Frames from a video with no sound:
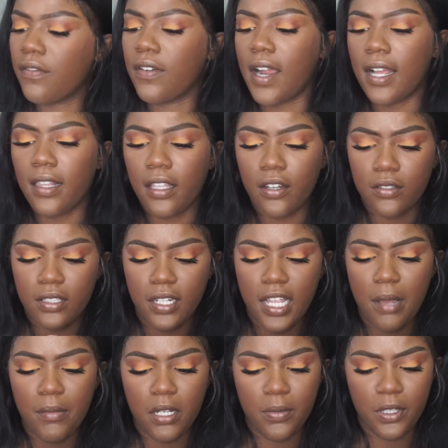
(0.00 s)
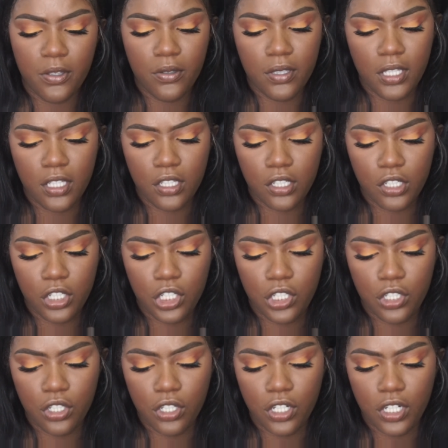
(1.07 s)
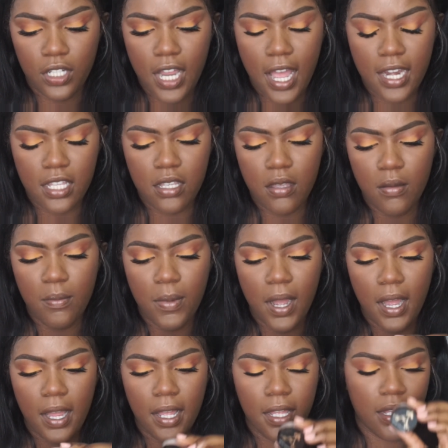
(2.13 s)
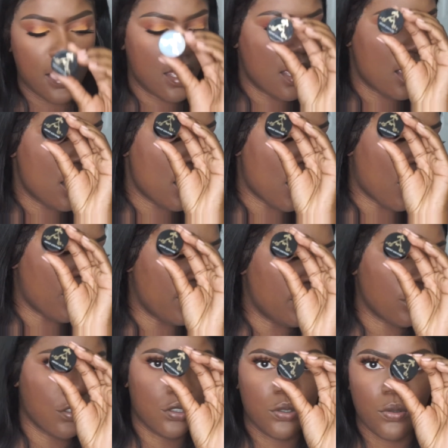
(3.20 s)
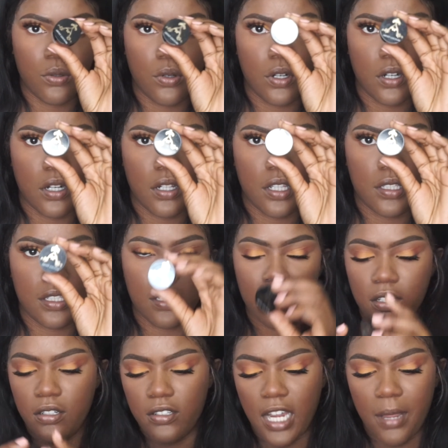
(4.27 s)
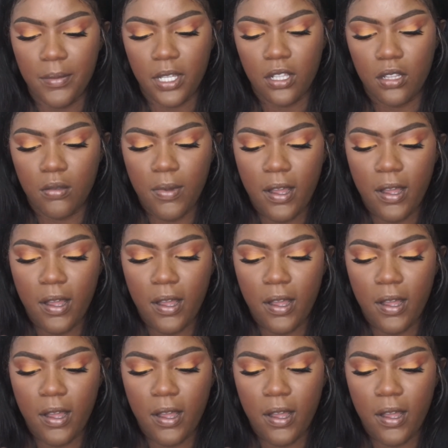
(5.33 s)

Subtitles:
Highlighter today, I'm going to be using Sugar Daddy by Artist Couture. This is their Diamond Glow